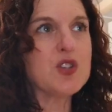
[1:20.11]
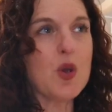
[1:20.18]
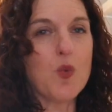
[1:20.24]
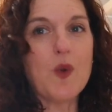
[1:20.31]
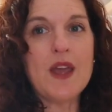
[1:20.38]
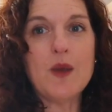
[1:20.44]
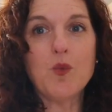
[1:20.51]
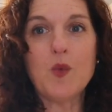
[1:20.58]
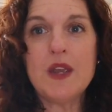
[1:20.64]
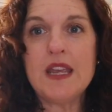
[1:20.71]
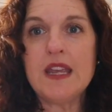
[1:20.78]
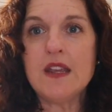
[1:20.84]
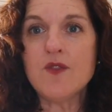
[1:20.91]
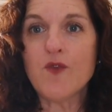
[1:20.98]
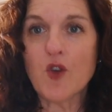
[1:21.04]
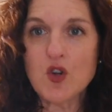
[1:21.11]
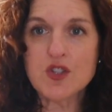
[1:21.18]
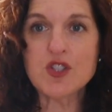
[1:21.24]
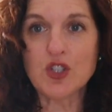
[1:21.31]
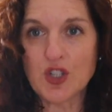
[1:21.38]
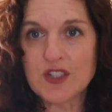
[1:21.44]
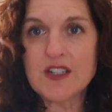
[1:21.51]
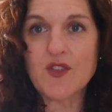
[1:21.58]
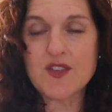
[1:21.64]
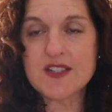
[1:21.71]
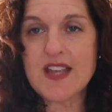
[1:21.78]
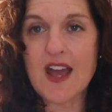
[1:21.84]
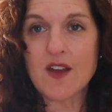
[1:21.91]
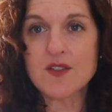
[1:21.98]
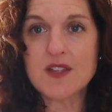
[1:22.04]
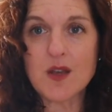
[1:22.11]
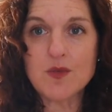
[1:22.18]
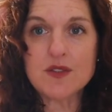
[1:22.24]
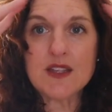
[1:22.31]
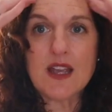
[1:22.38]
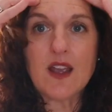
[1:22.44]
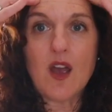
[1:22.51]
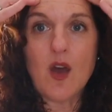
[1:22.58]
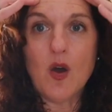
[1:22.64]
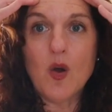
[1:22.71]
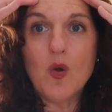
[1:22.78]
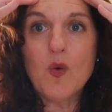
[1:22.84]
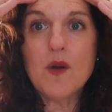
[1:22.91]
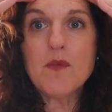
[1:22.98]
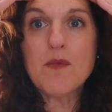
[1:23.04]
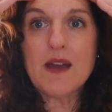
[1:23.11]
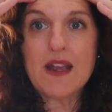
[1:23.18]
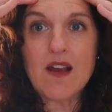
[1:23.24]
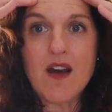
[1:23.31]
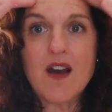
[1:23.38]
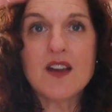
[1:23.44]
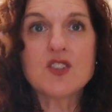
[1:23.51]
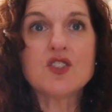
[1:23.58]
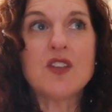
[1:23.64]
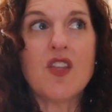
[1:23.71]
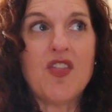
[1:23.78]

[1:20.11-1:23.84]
So when we first looked at this house, I was like, oh my gosh,